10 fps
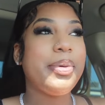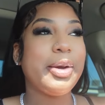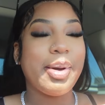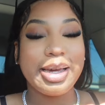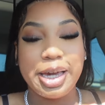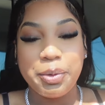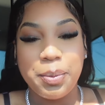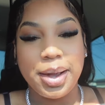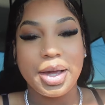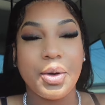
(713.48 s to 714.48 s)
pick my
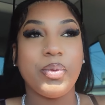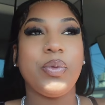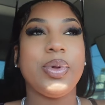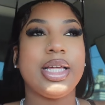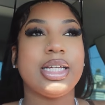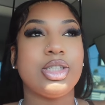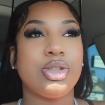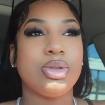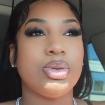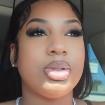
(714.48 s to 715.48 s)
camera back up when we get
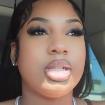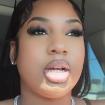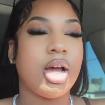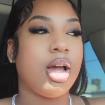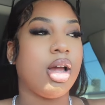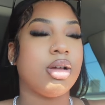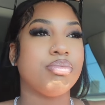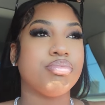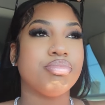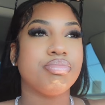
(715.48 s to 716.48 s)
to
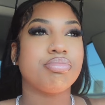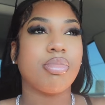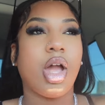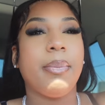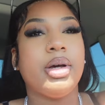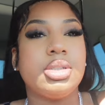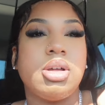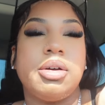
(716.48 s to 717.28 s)
the, post